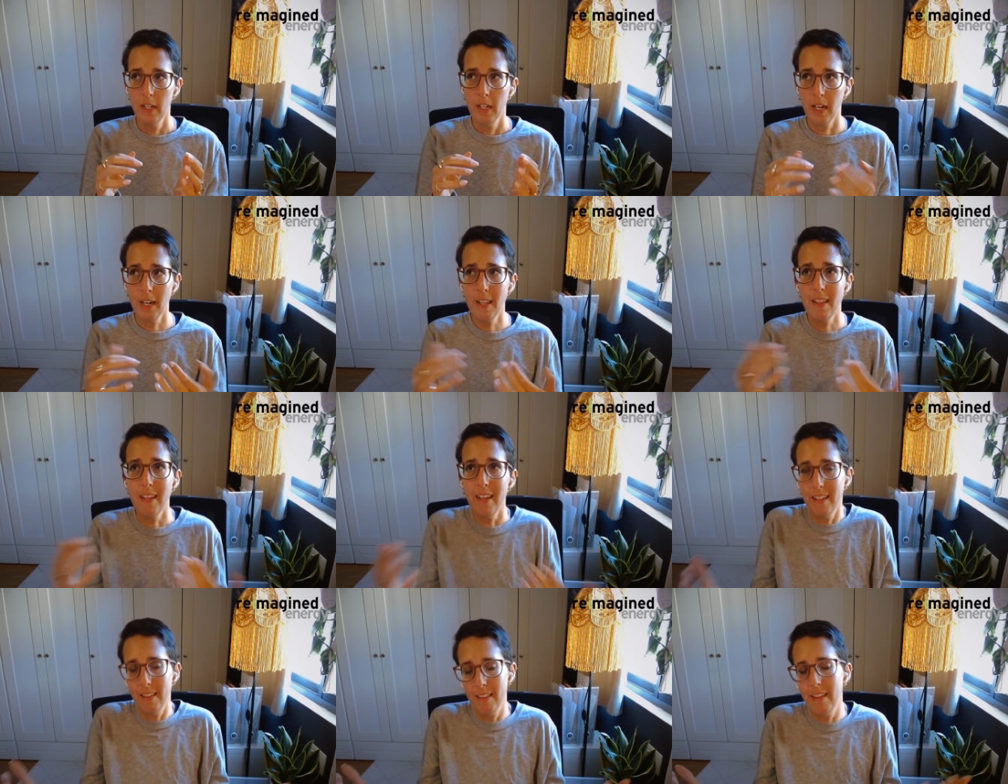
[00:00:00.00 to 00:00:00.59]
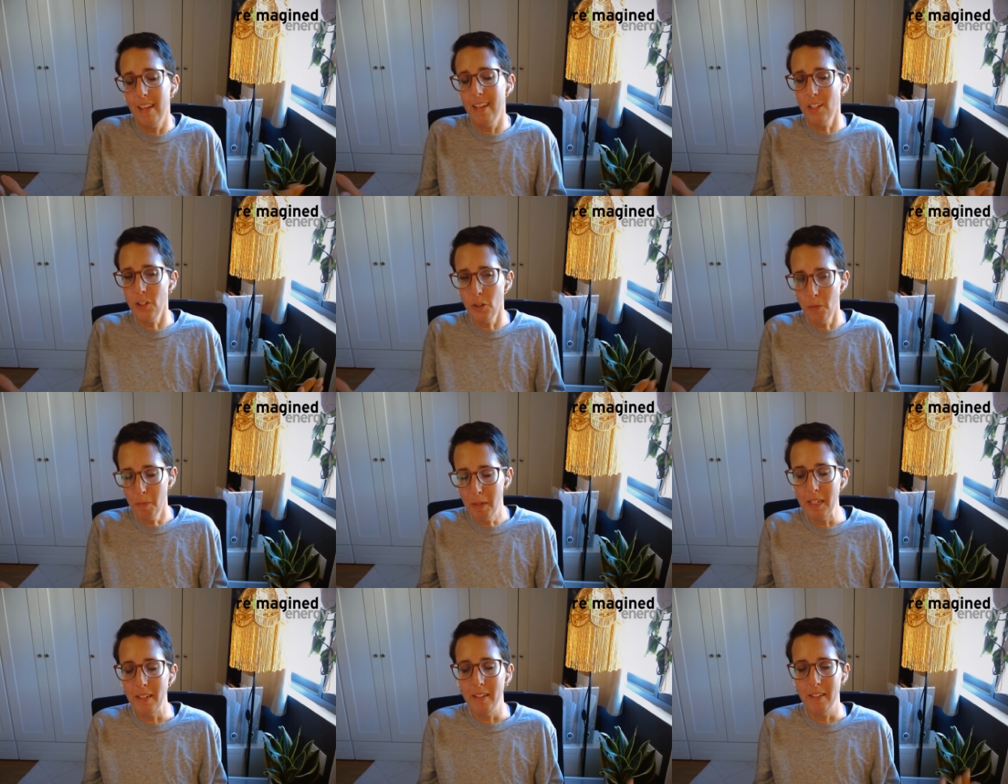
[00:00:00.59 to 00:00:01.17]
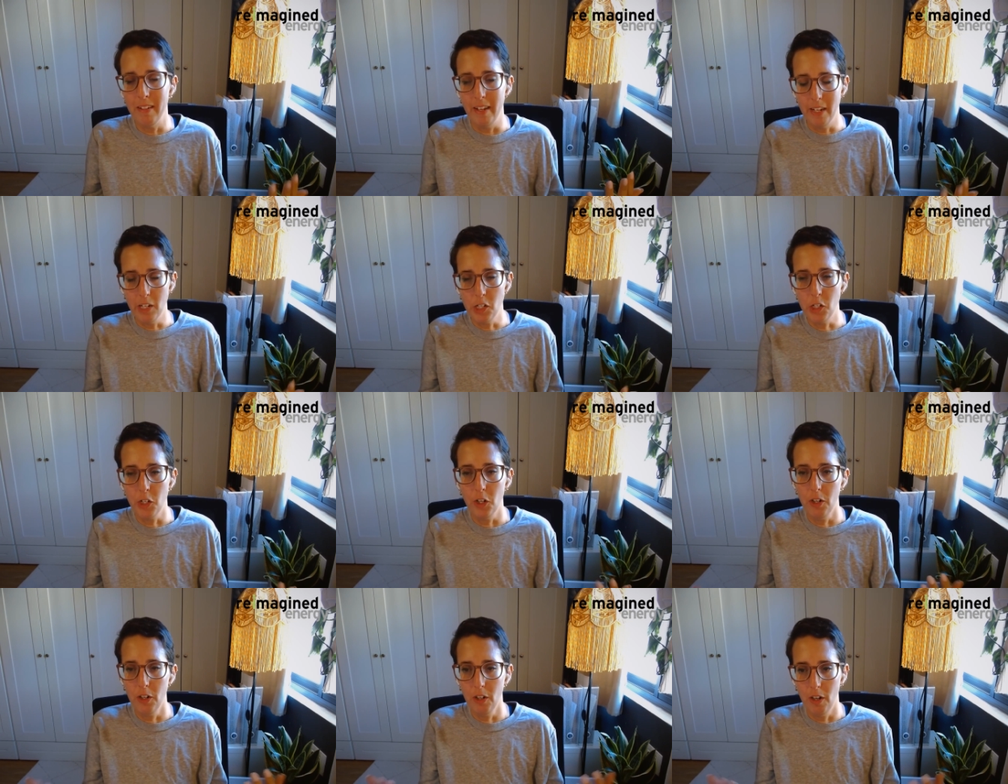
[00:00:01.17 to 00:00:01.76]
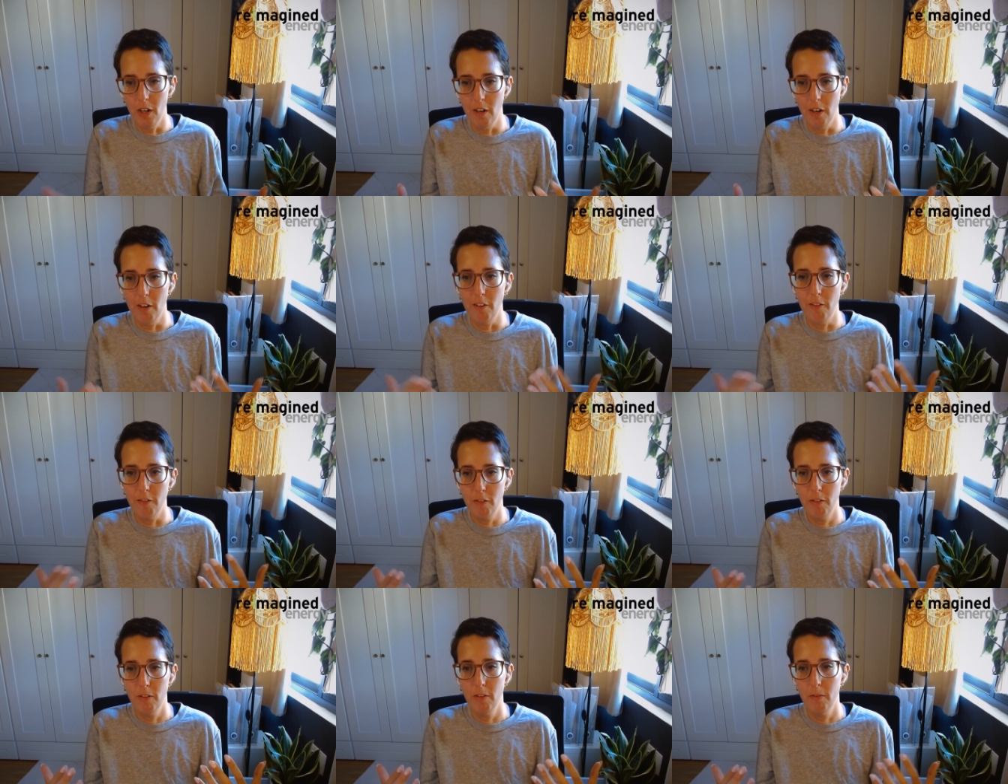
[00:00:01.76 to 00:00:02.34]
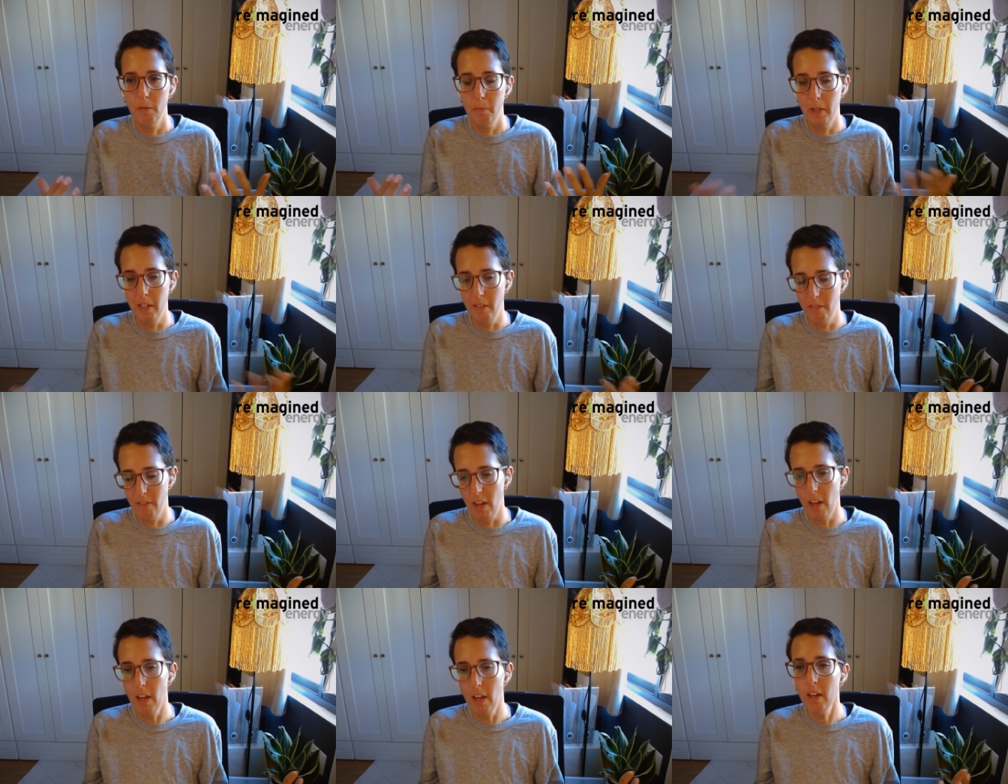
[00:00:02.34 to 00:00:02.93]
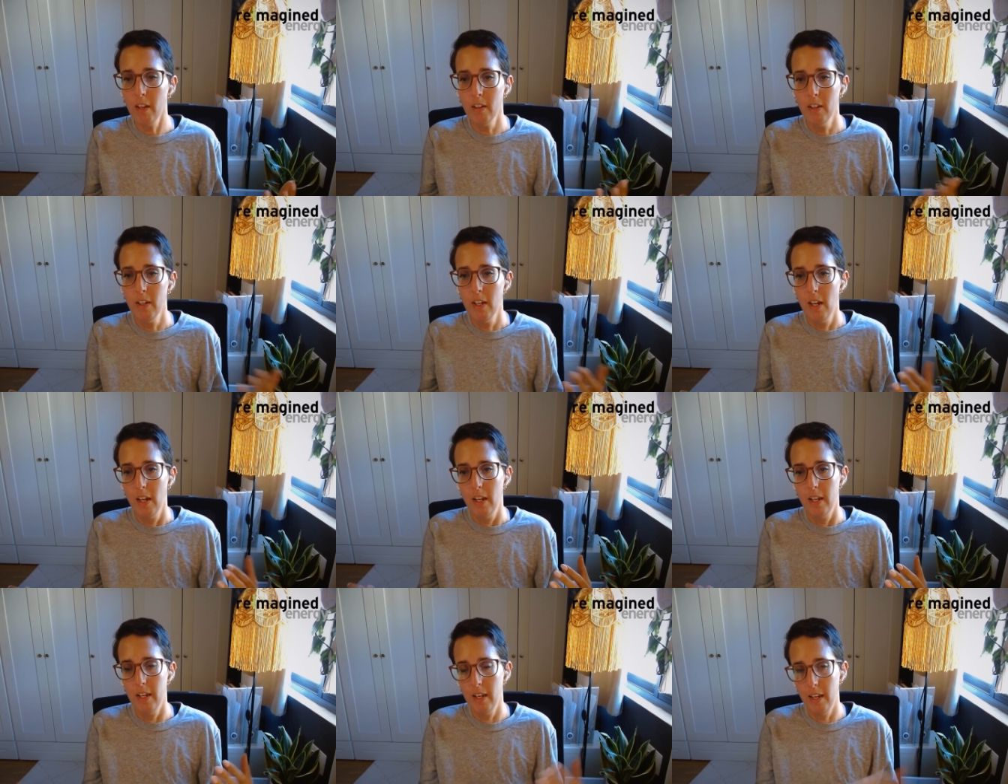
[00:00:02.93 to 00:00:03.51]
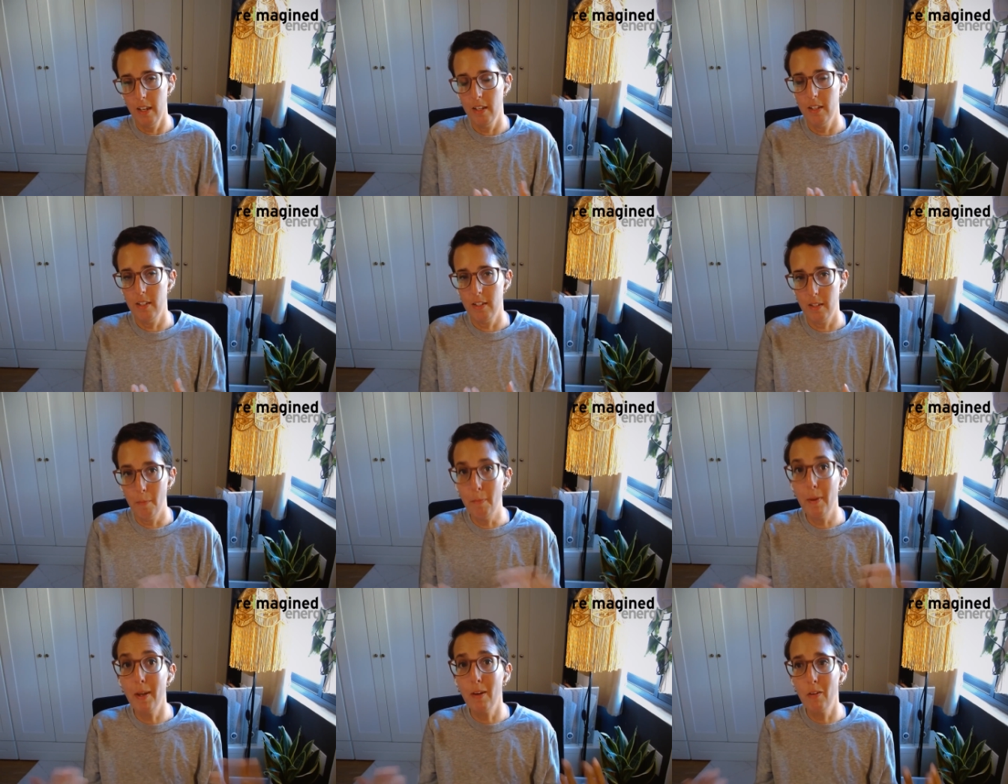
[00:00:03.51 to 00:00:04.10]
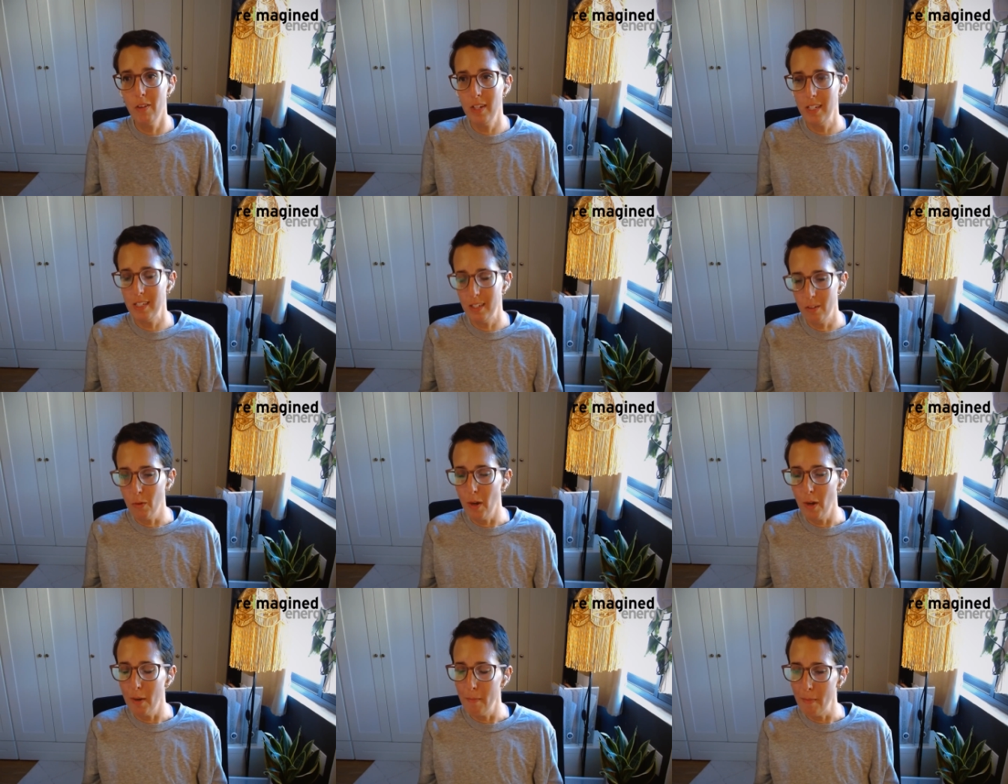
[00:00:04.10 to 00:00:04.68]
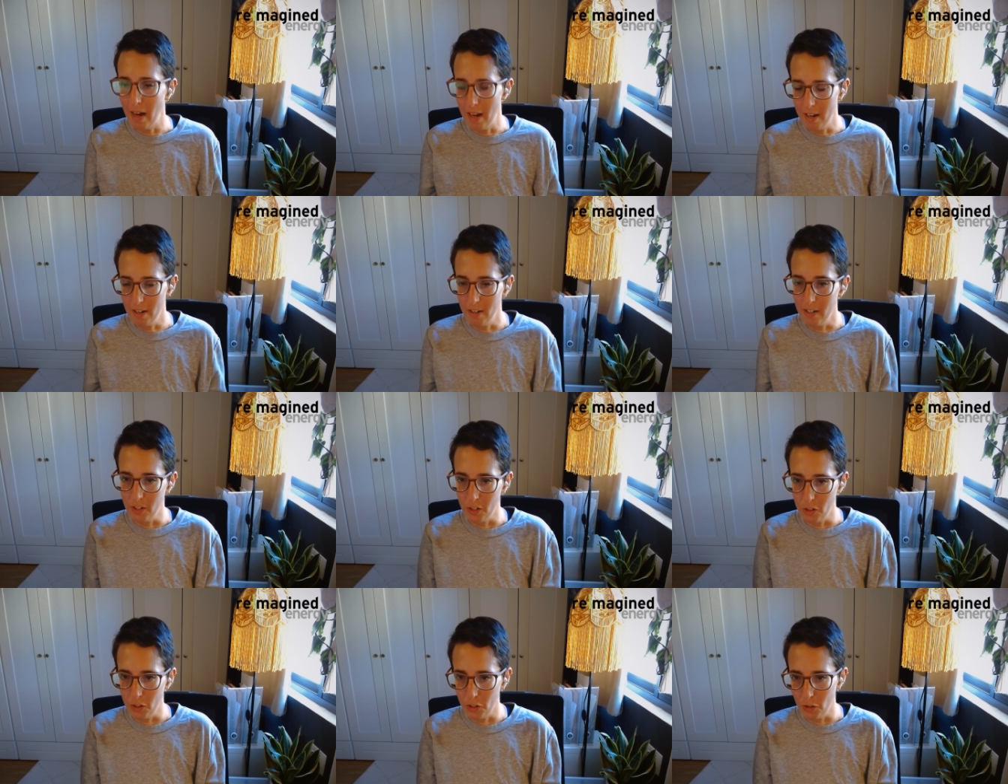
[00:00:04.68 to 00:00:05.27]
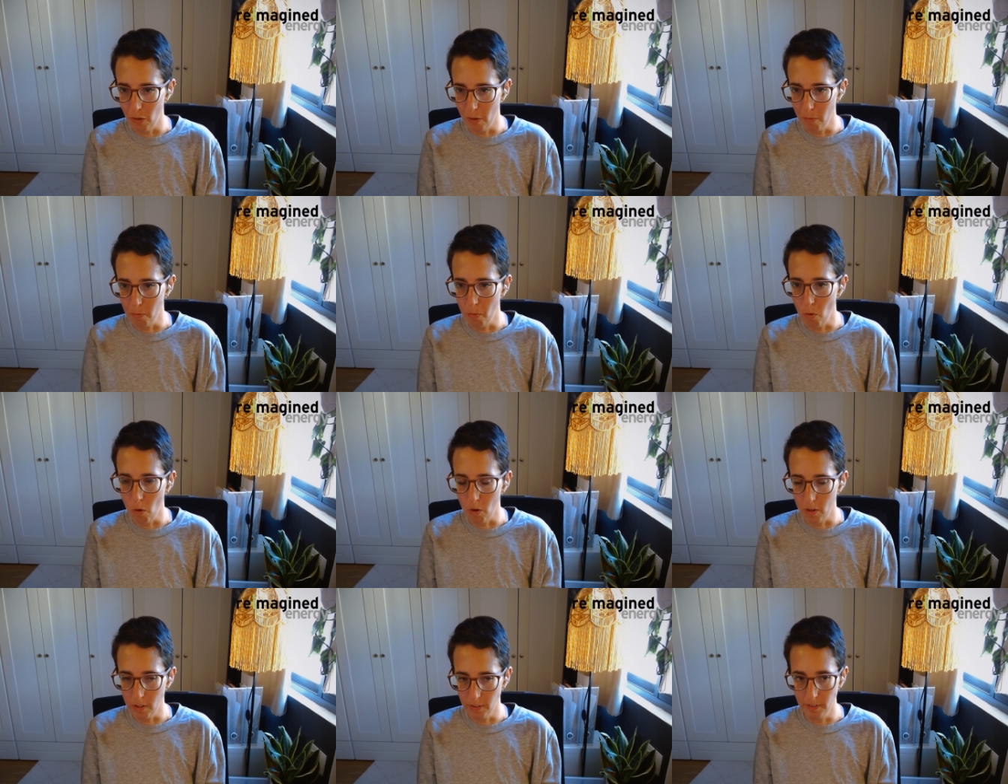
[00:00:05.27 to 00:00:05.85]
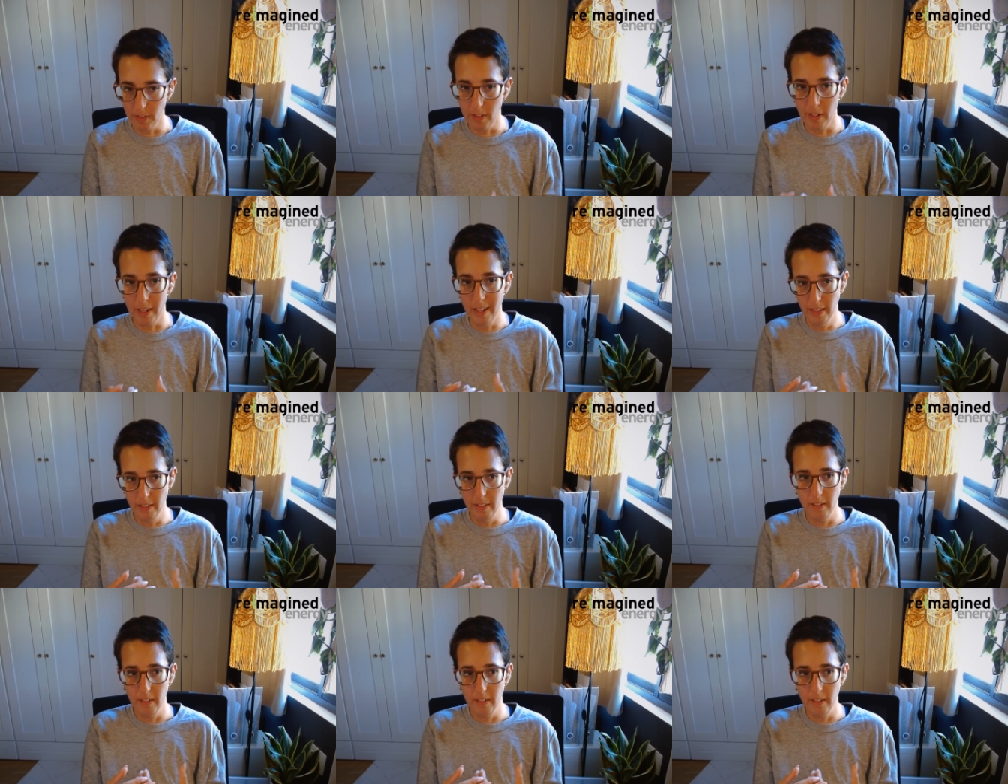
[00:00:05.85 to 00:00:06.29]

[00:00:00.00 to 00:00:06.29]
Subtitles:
kind of the intermittent nature of PV is a big reason why batteries are so important,